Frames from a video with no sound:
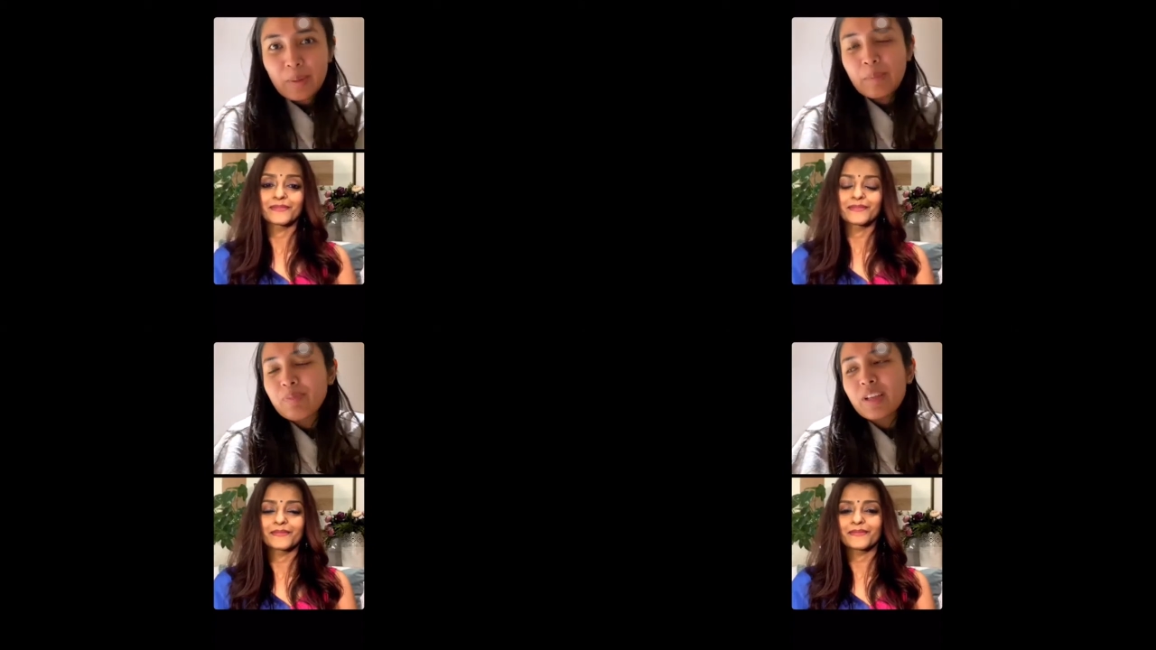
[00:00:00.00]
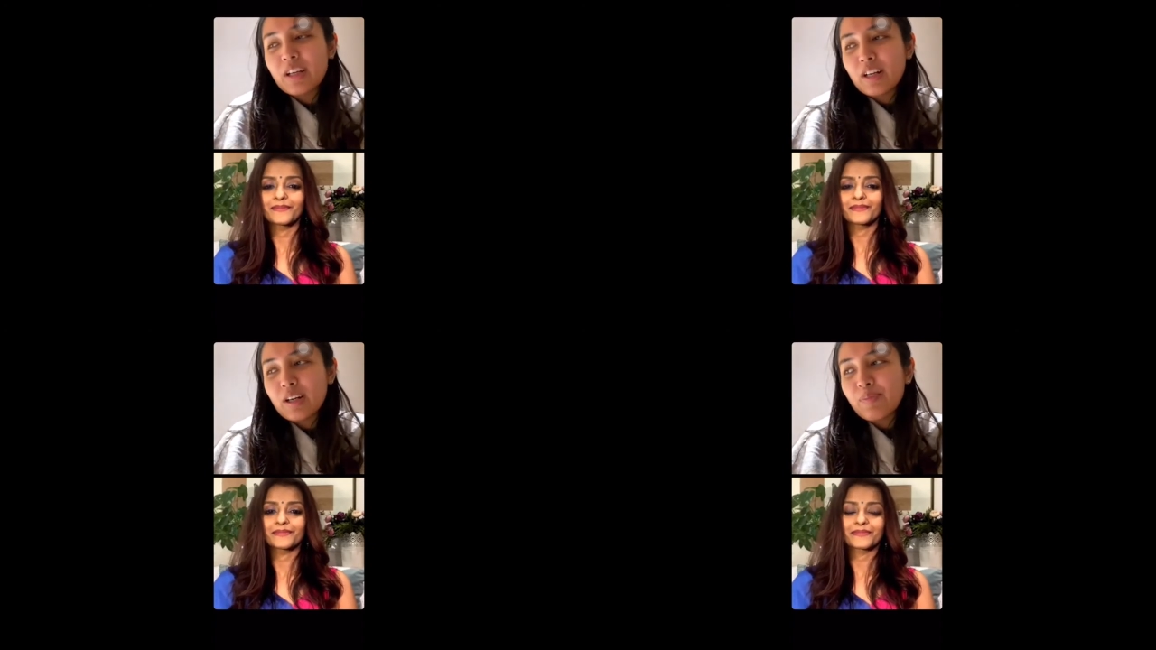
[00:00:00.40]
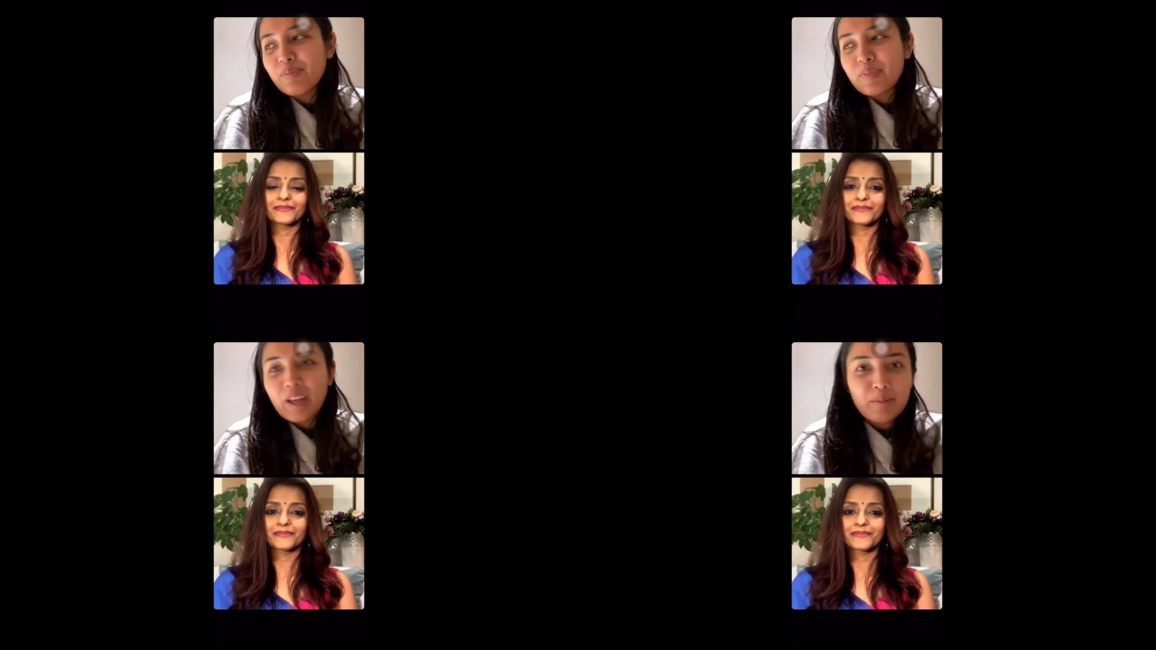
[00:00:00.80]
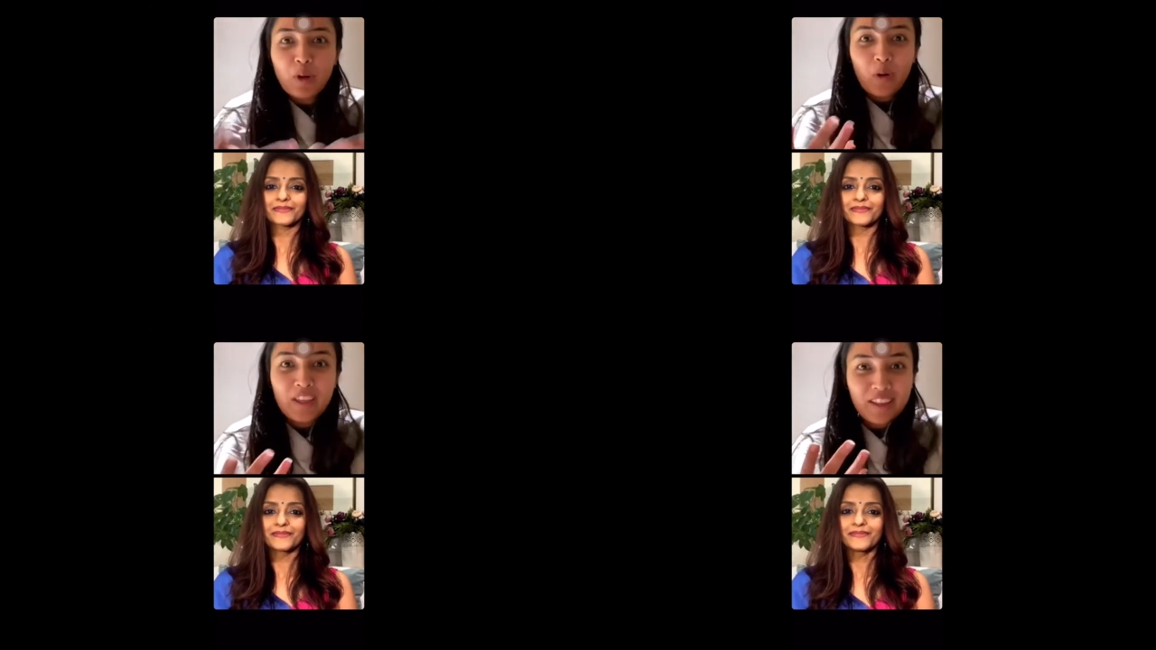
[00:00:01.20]
Speaker 1: I'm
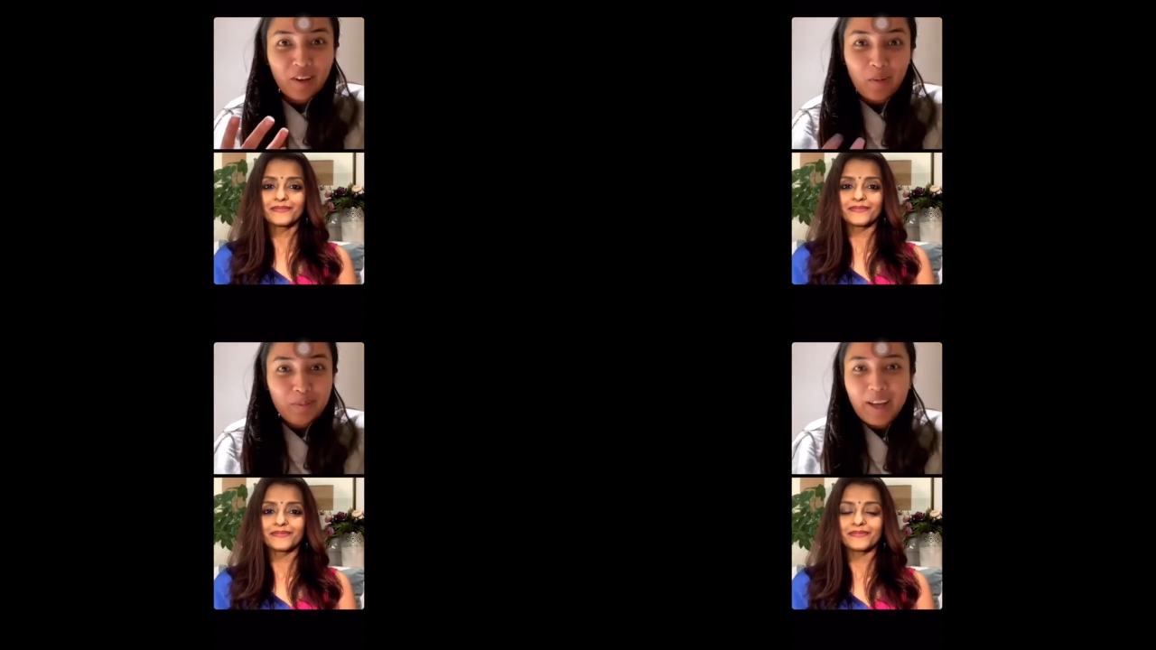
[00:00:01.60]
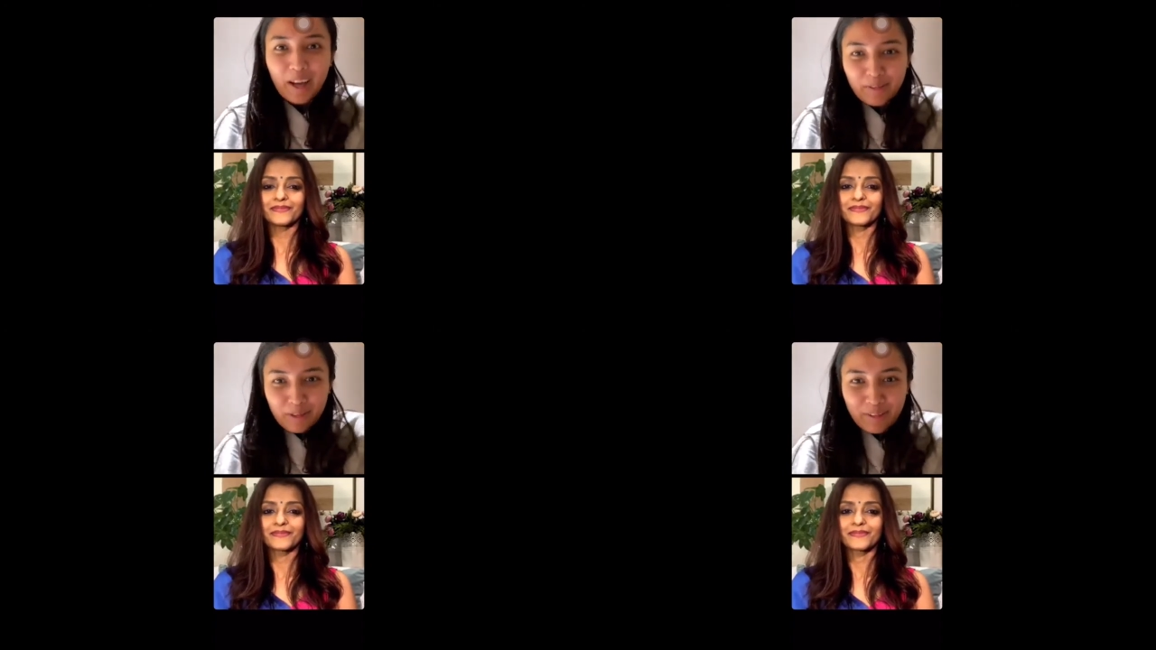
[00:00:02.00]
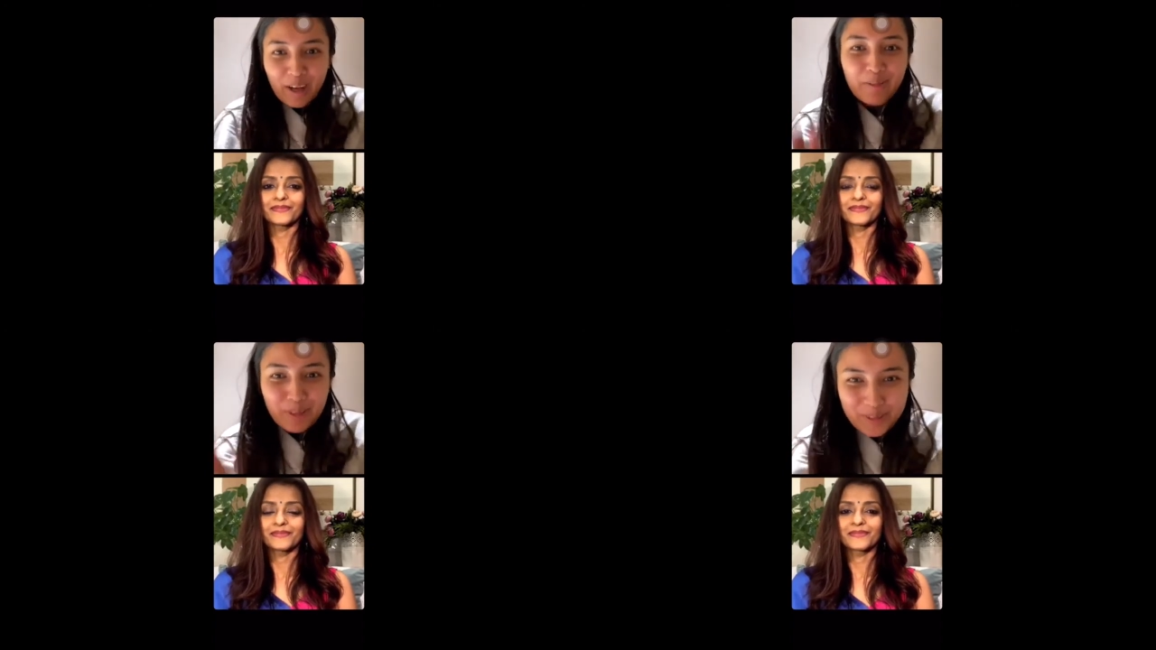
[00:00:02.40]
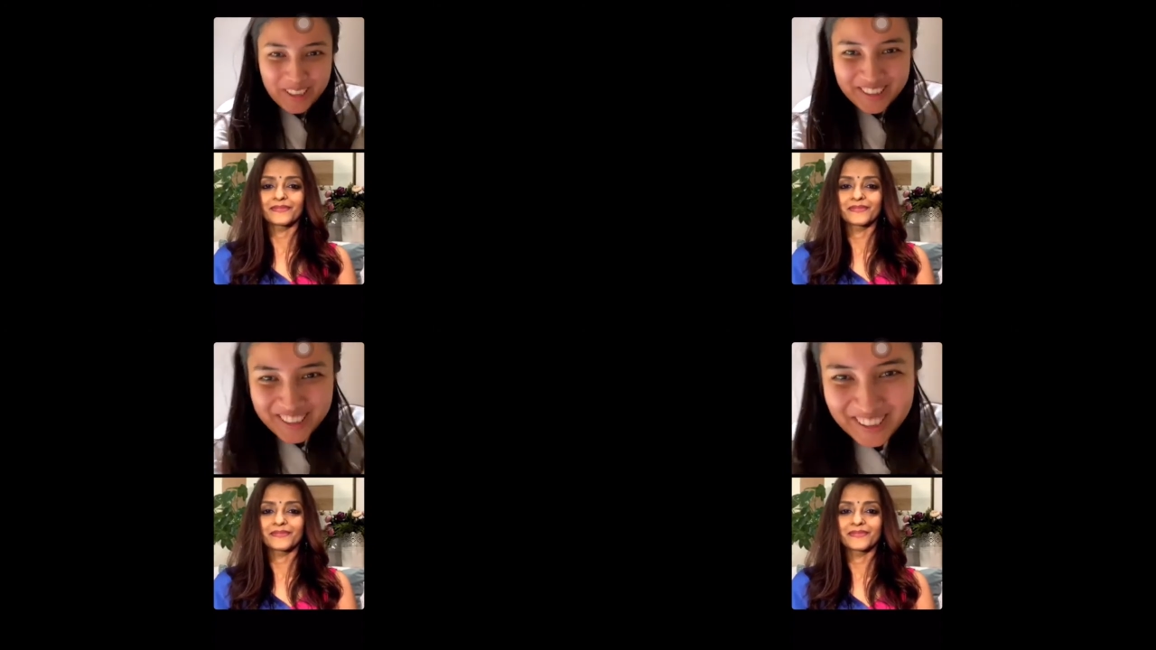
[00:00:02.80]
talking on behalf of our viewers
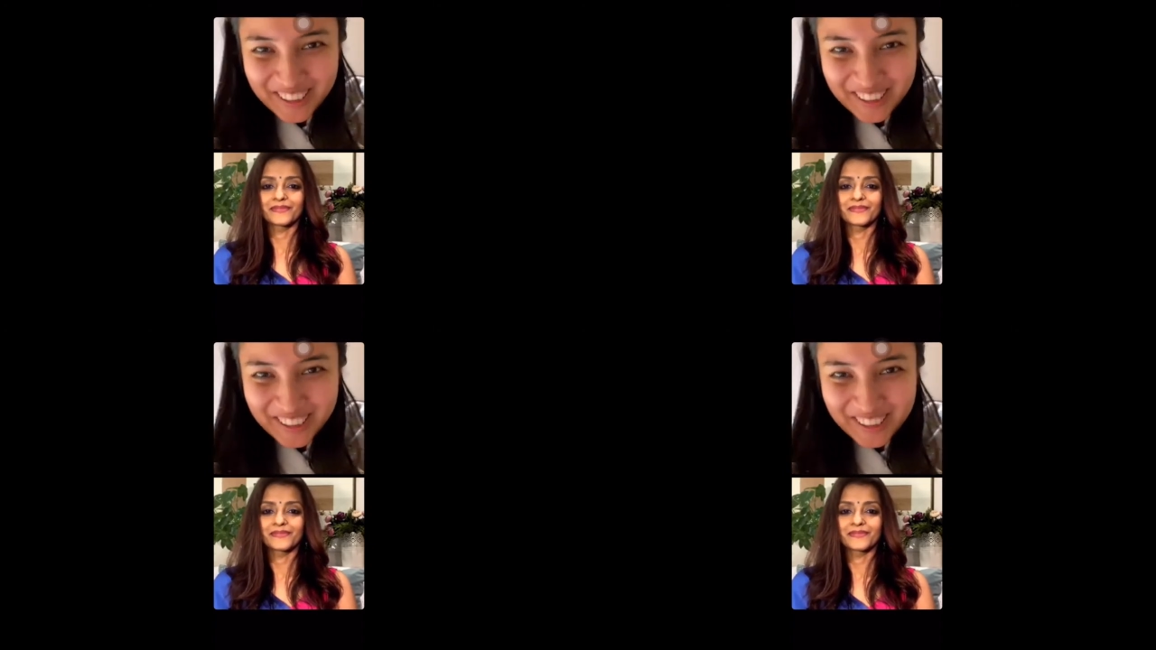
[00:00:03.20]
here.